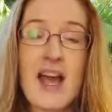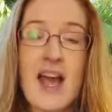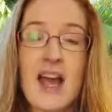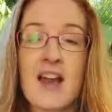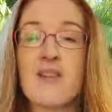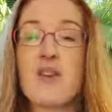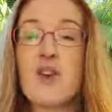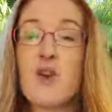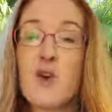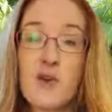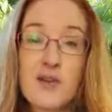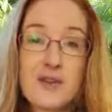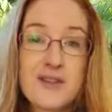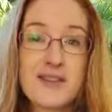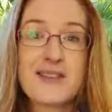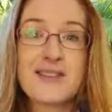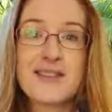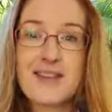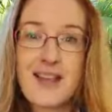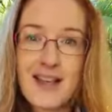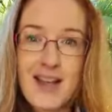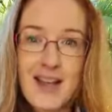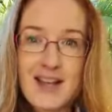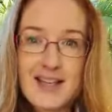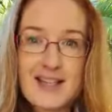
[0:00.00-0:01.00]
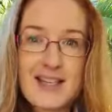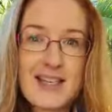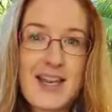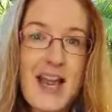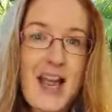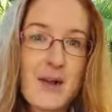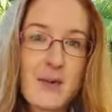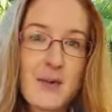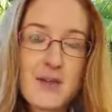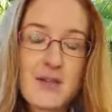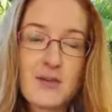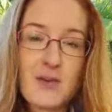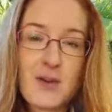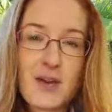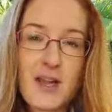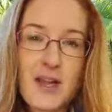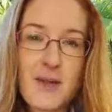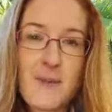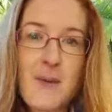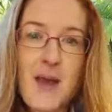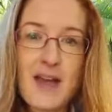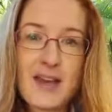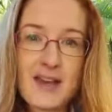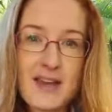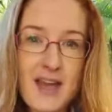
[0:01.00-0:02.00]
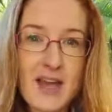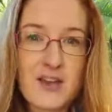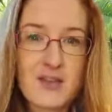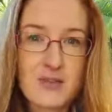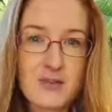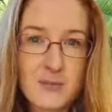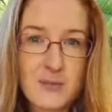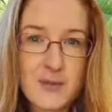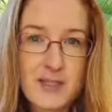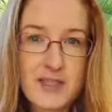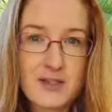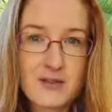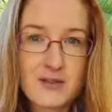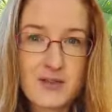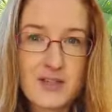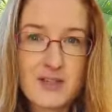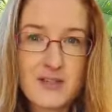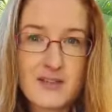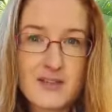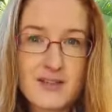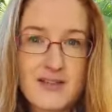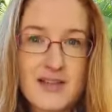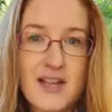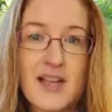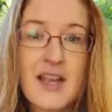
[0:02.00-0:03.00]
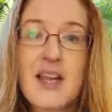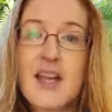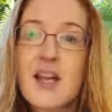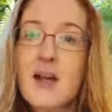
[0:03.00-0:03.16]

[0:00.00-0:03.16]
And of course, today we're talking about natural materials,